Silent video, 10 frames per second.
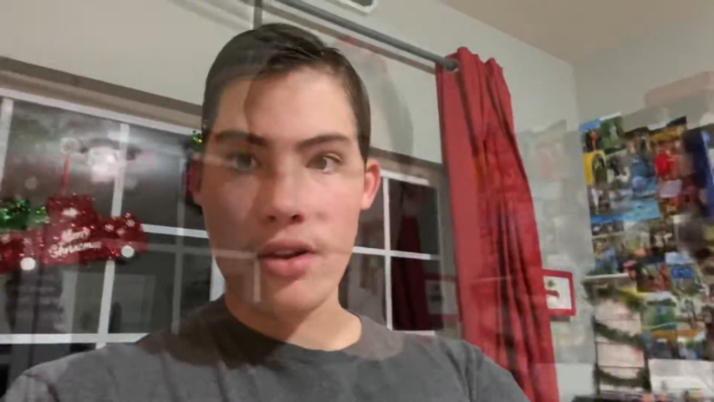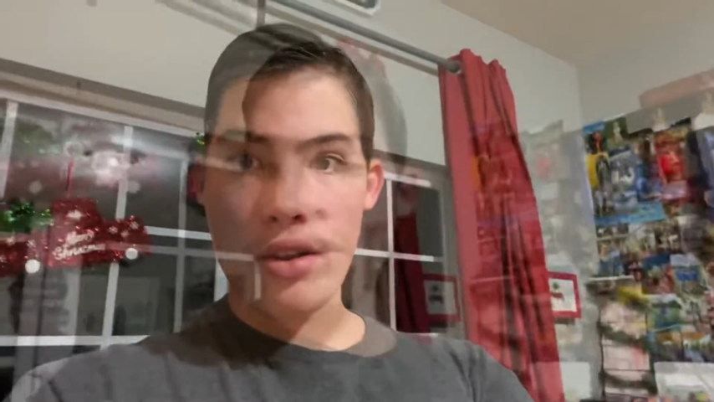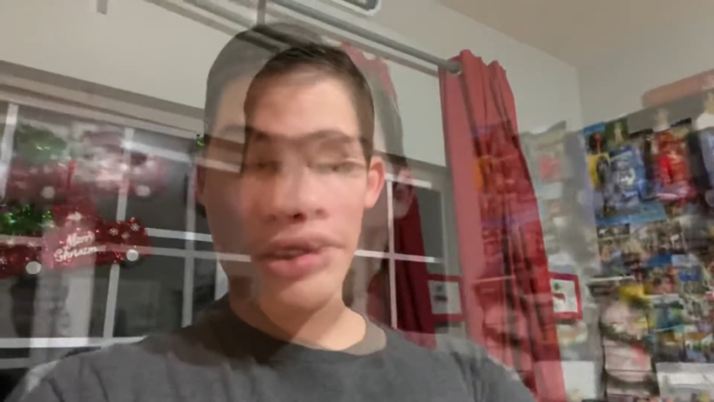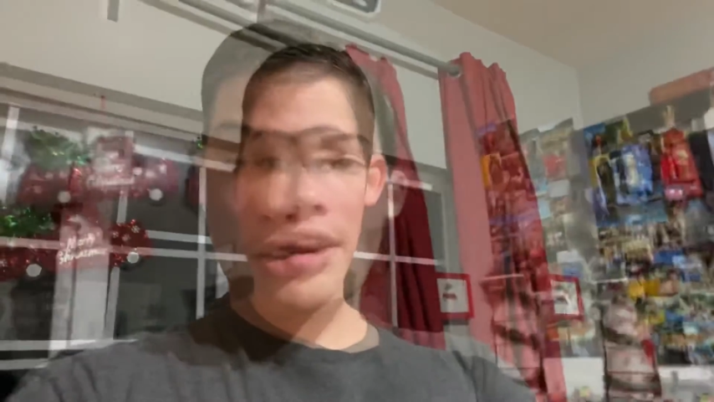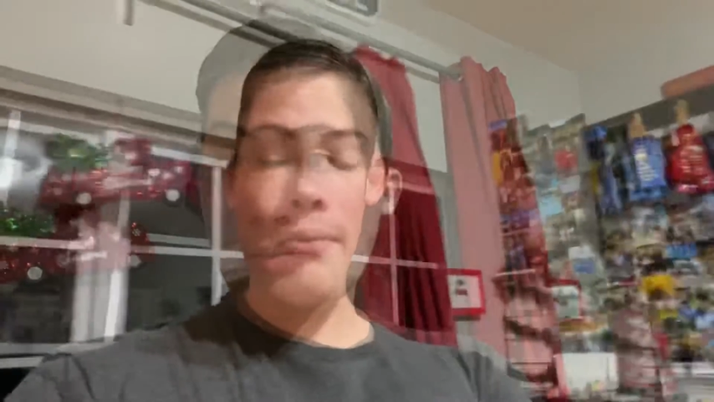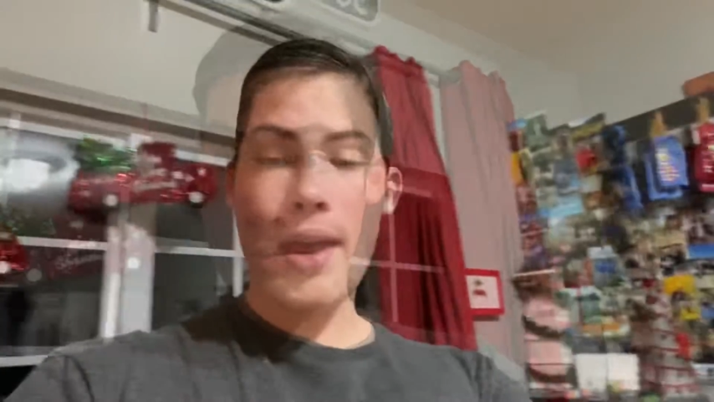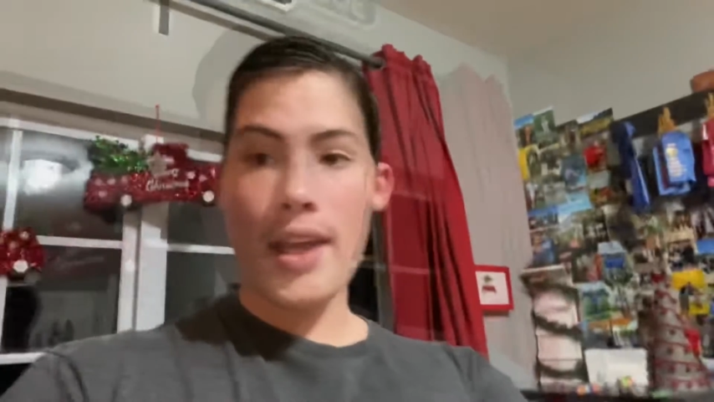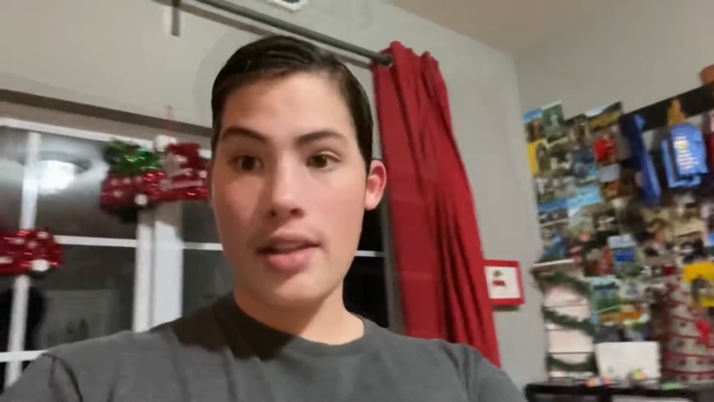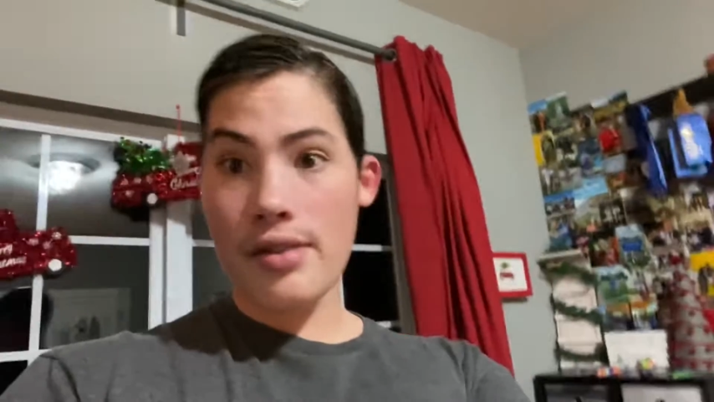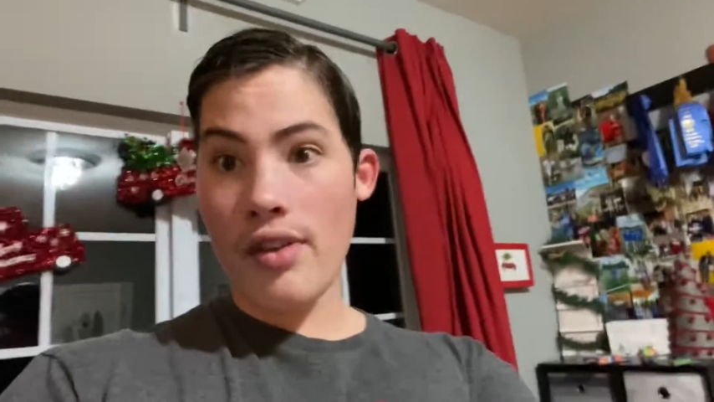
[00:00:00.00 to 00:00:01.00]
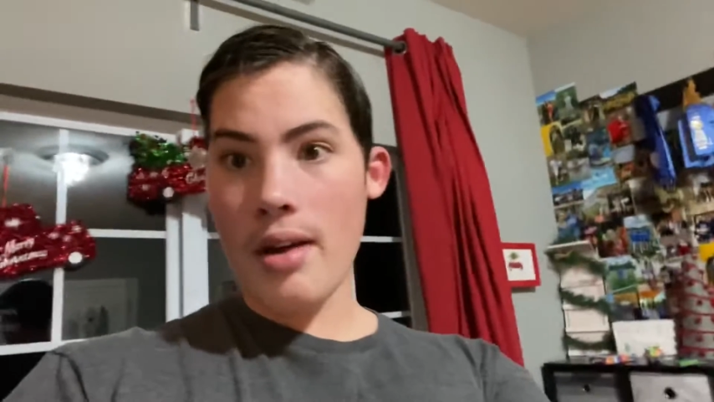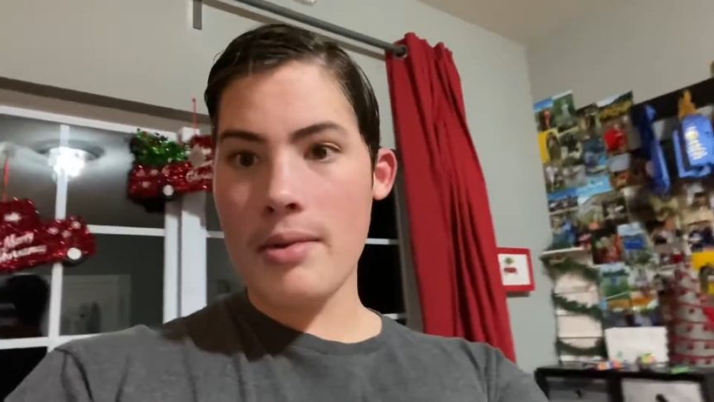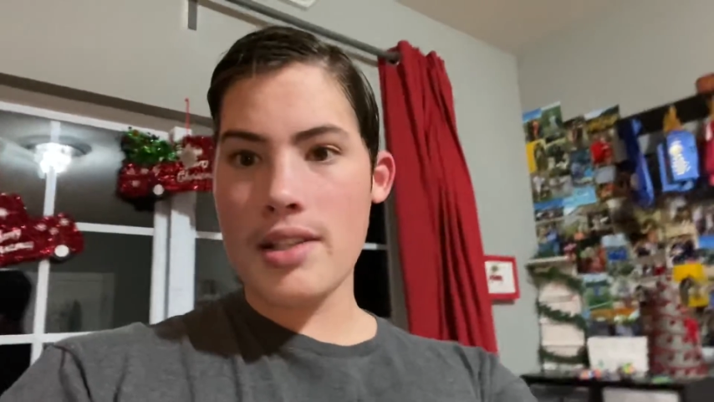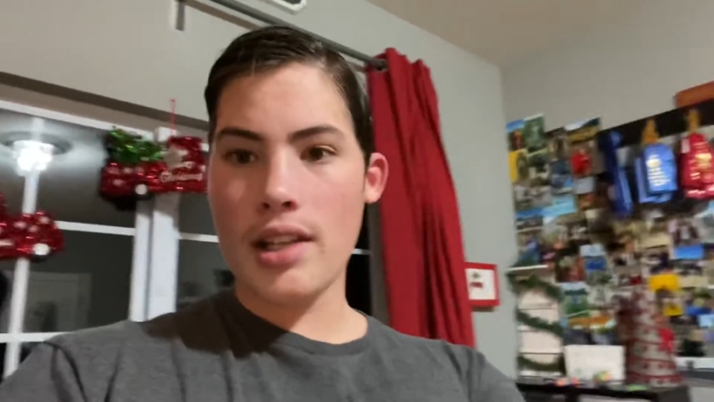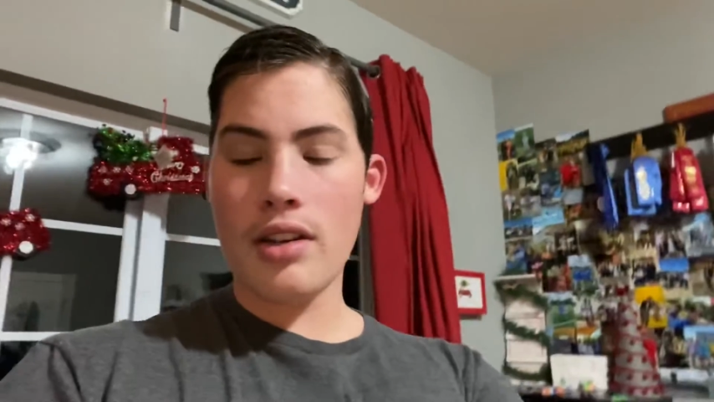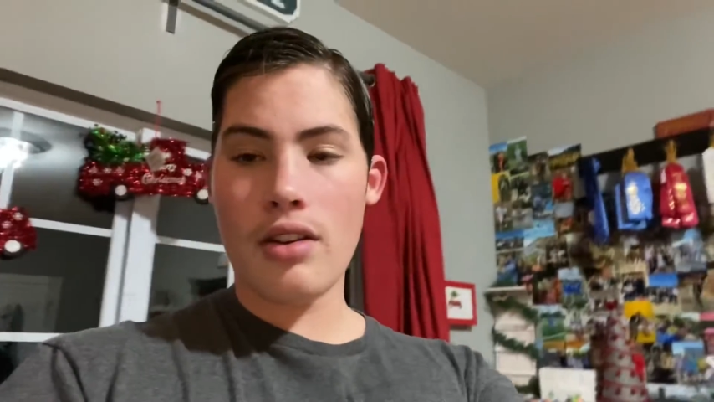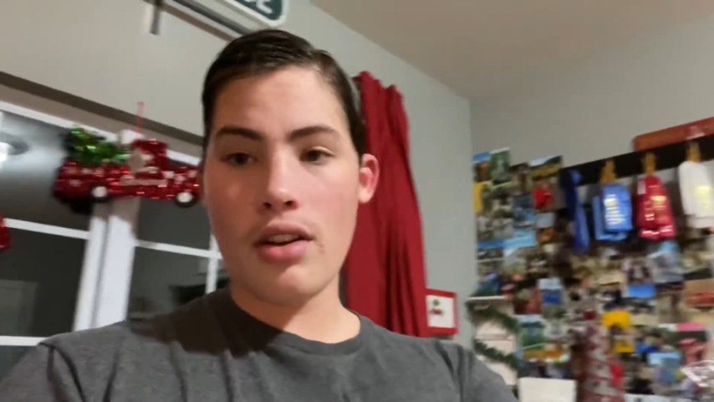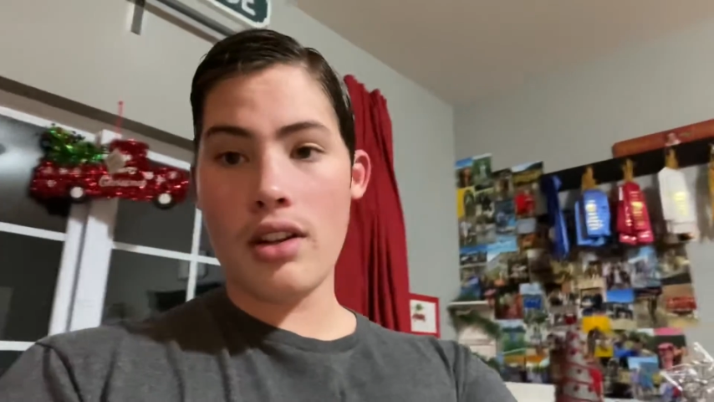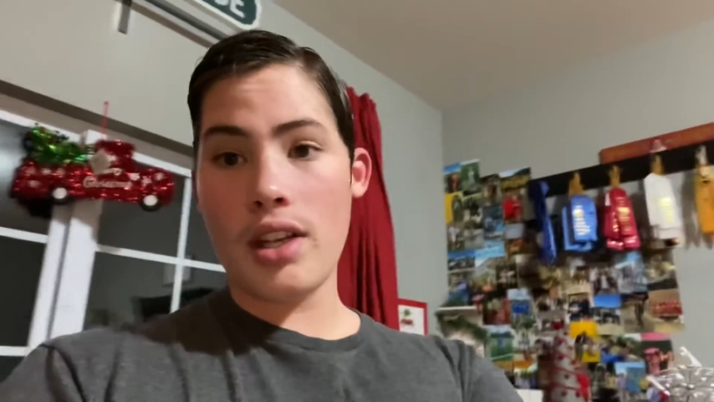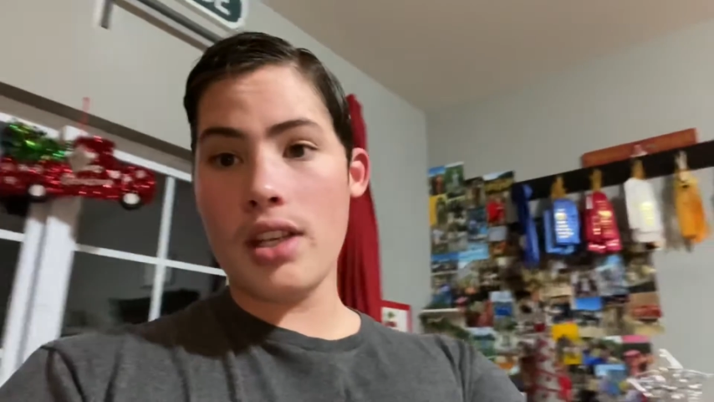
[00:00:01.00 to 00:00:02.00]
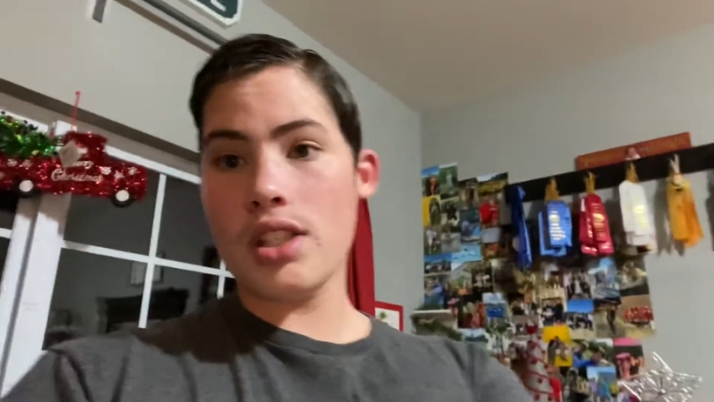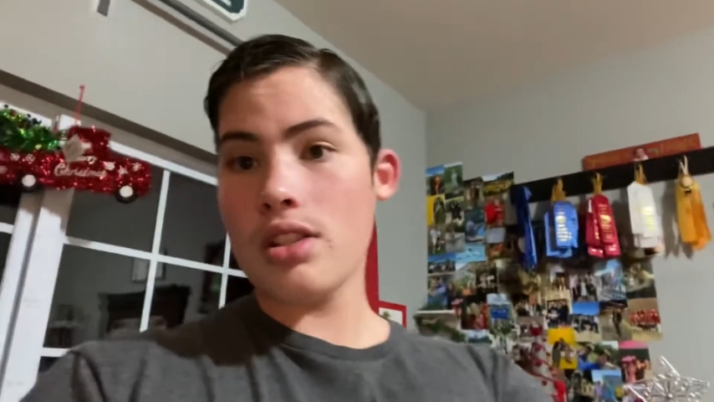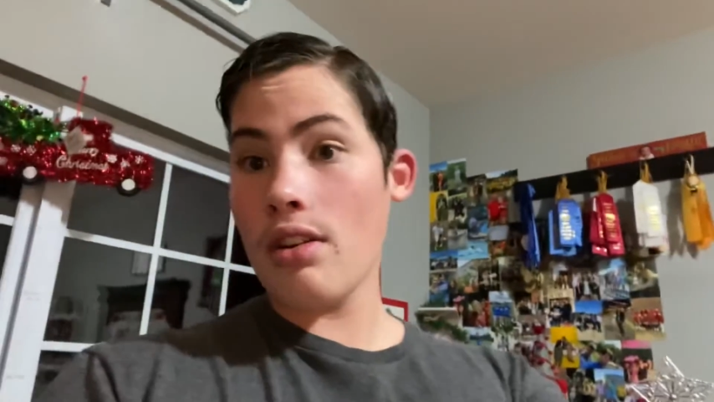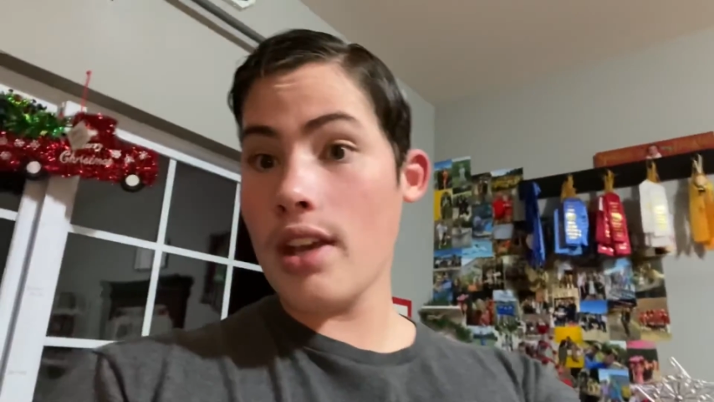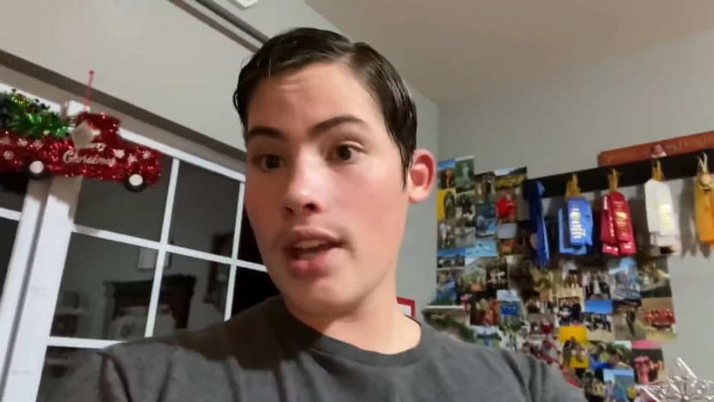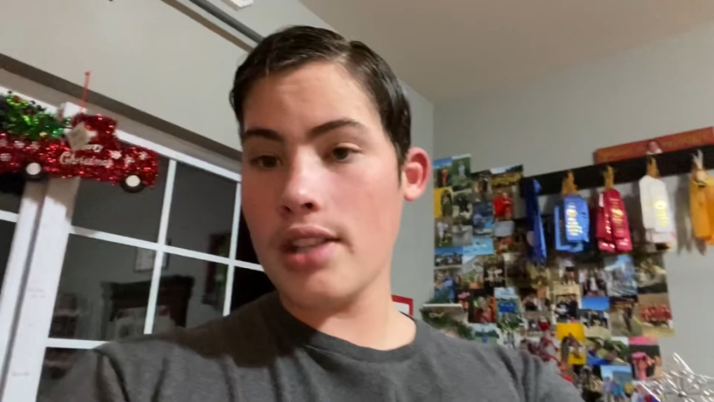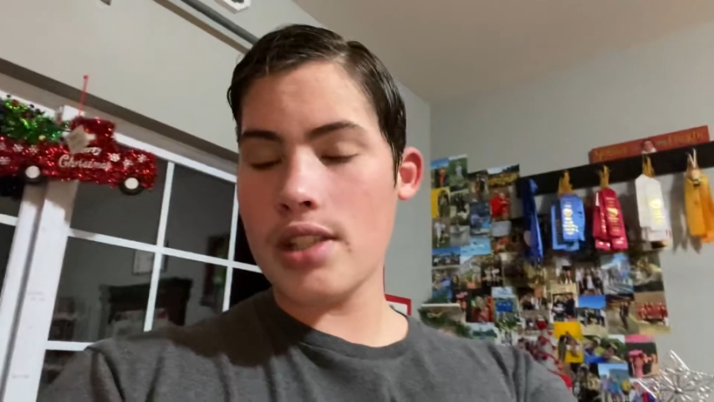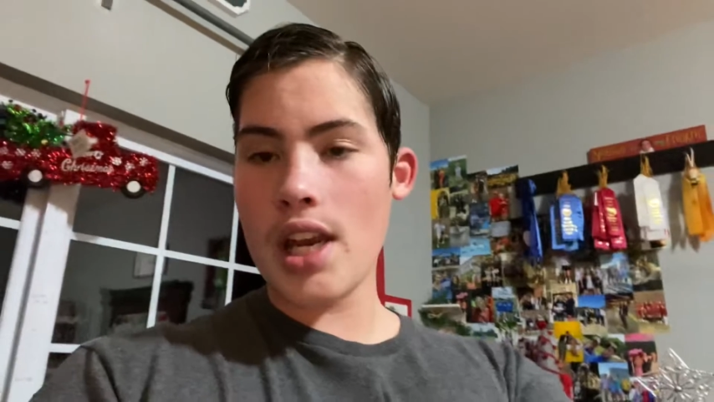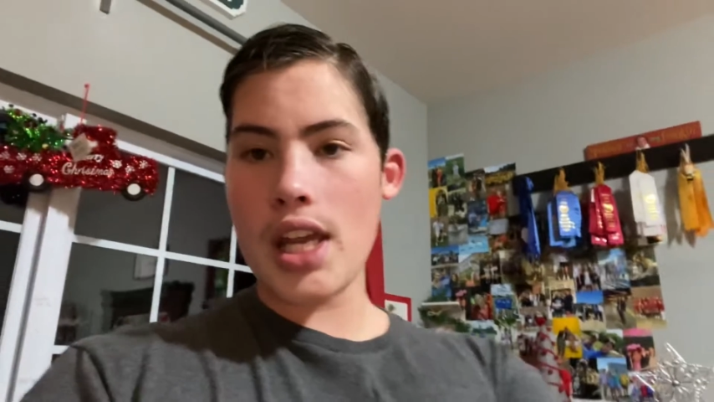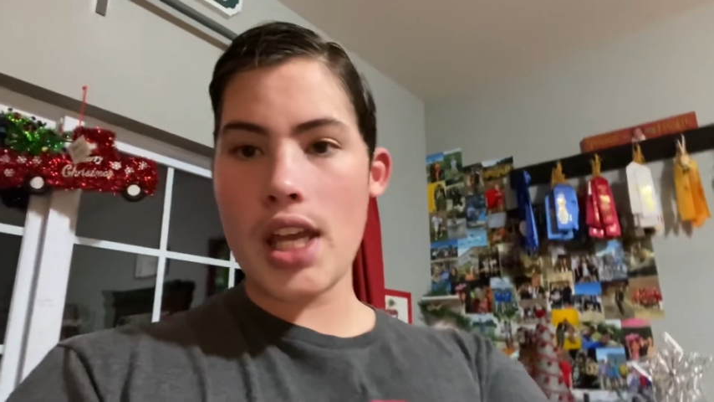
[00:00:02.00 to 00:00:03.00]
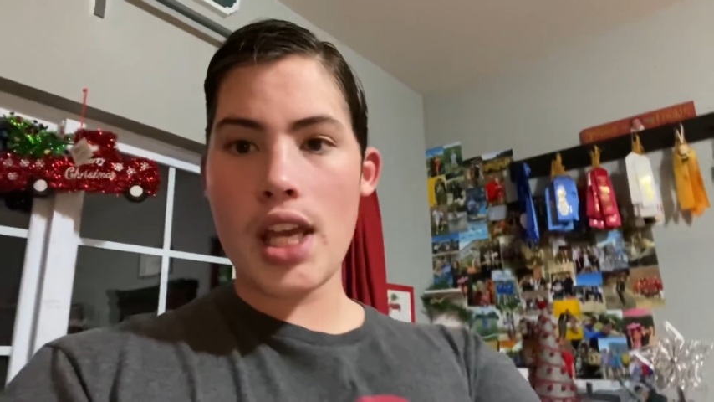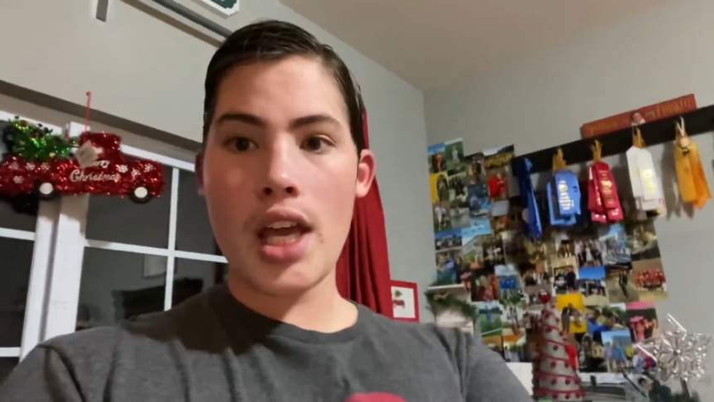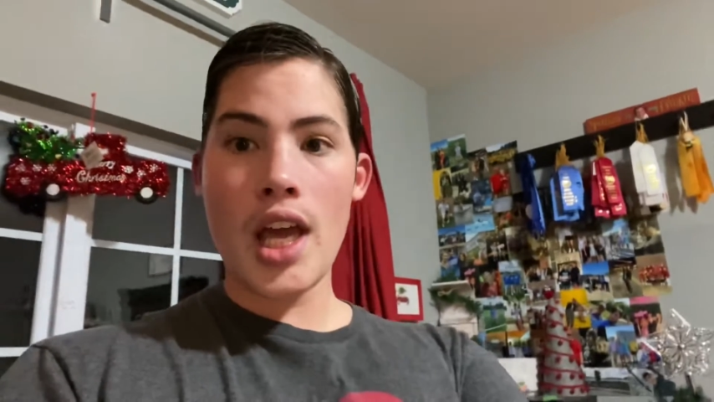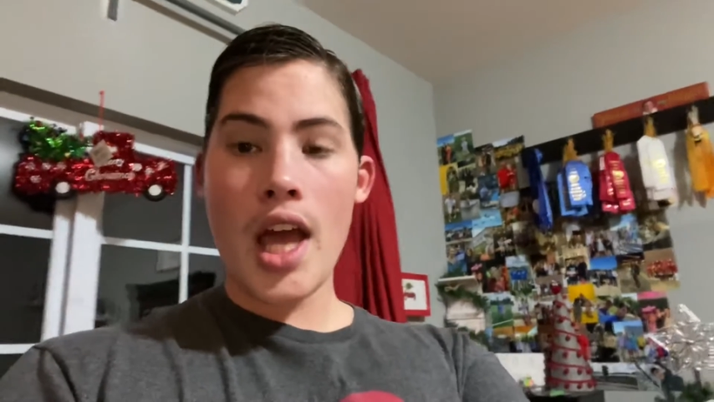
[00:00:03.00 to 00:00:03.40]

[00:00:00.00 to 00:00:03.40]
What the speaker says: Who knows? I may end this Vlogmas a little early just so I can get studying.